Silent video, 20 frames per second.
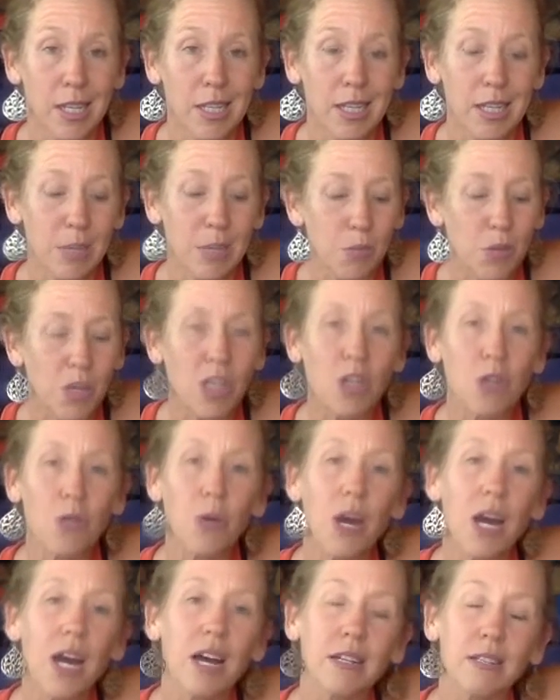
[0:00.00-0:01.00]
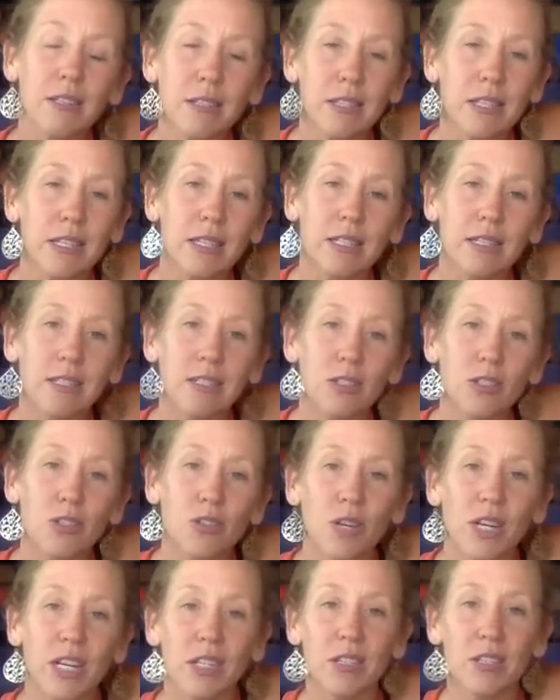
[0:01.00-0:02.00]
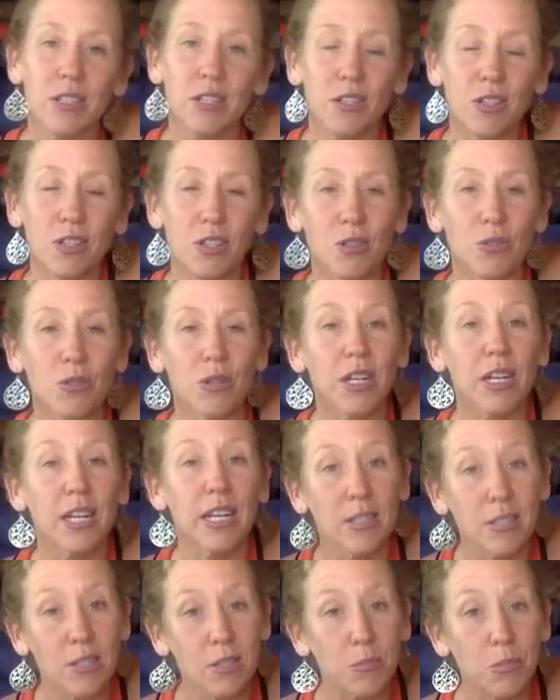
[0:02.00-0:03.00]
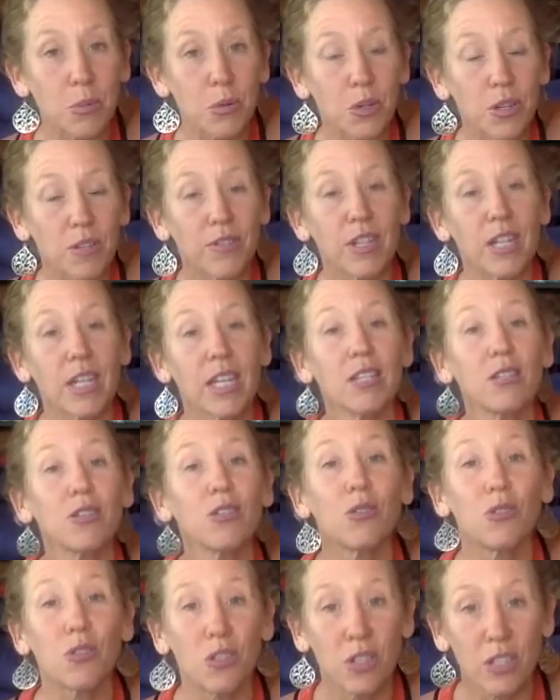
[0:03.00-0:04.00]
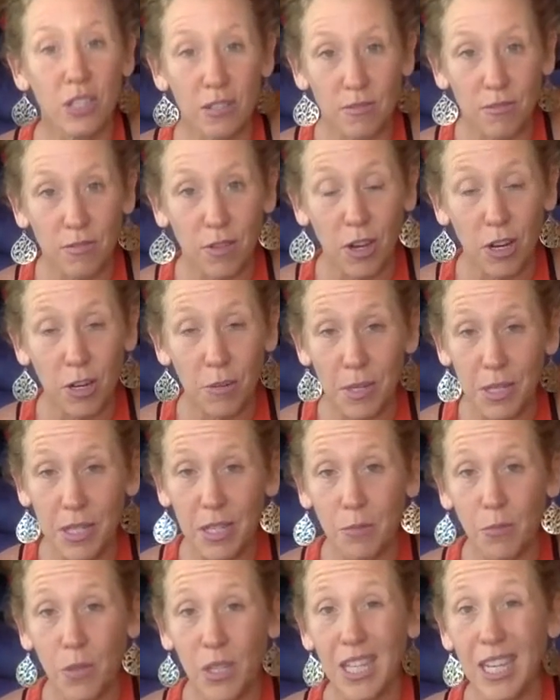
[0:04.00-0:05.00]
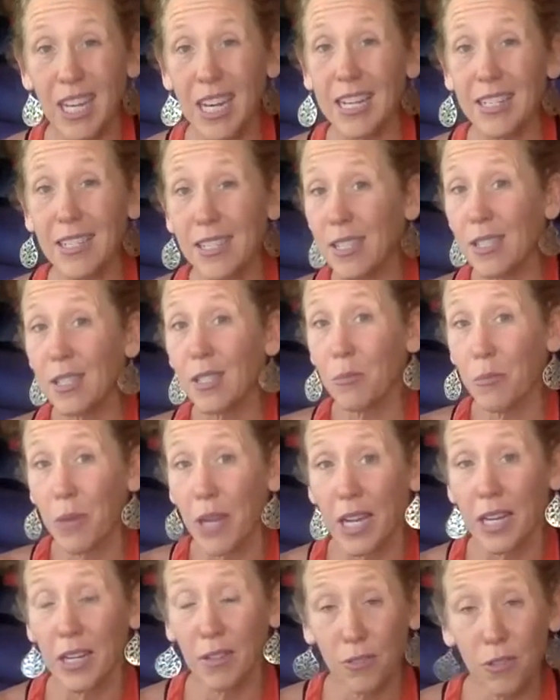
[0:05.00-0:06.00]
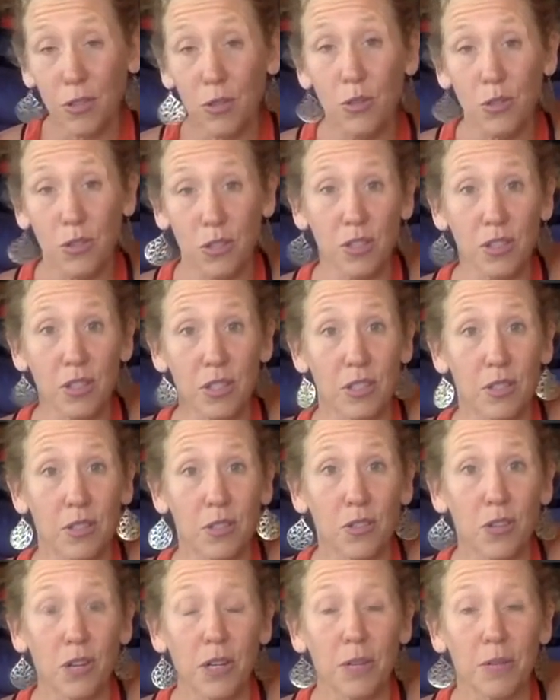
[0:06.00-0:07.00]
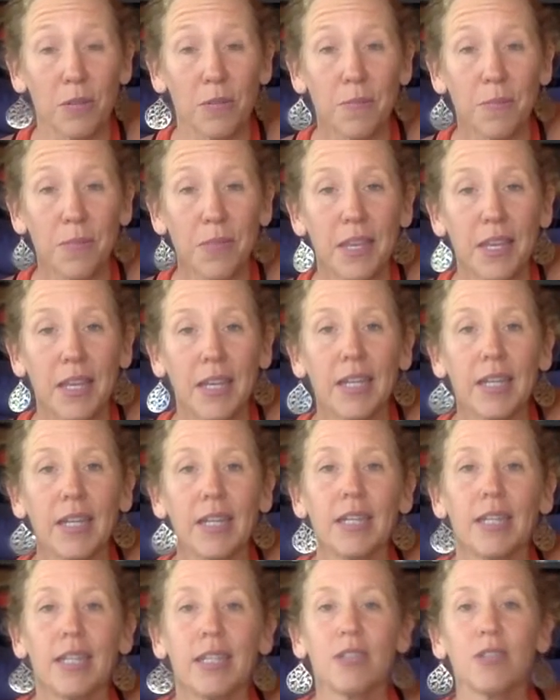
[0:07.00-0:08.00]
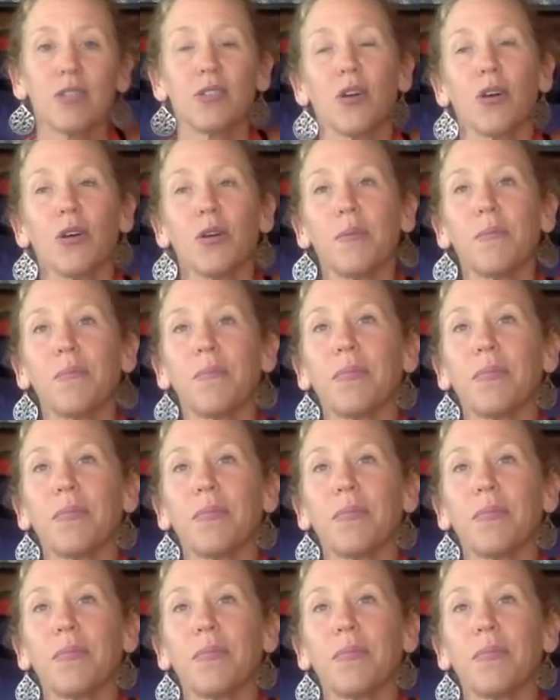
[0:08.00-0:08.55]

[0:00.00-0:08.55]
then when you ask that to transition to a less supportive and less cushioned environment, we can anticipate, of course, it's going to struggle. So